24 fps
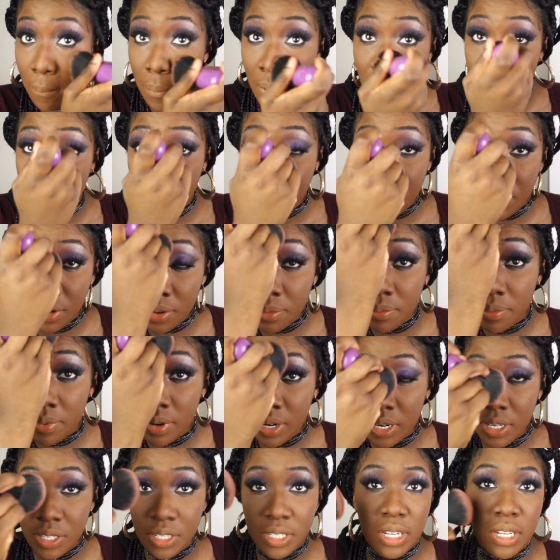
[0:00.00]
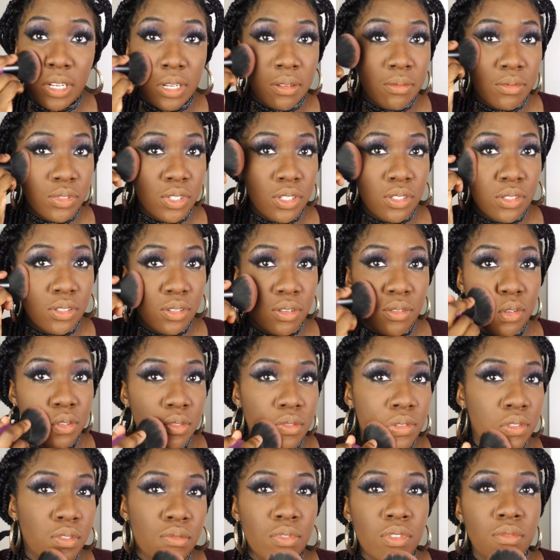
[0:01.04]
Powder brush, and I'm just
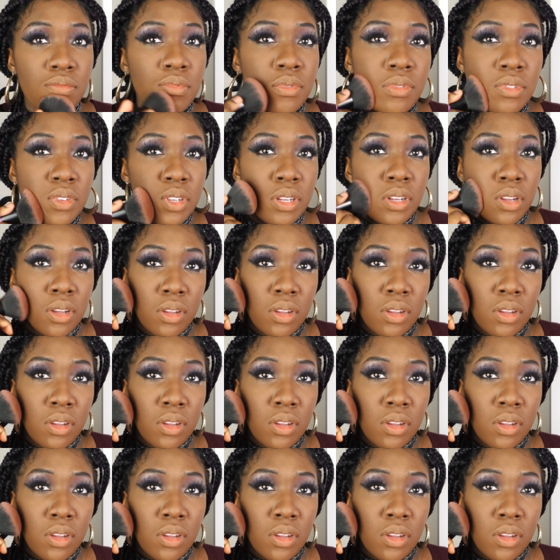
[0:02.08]
going to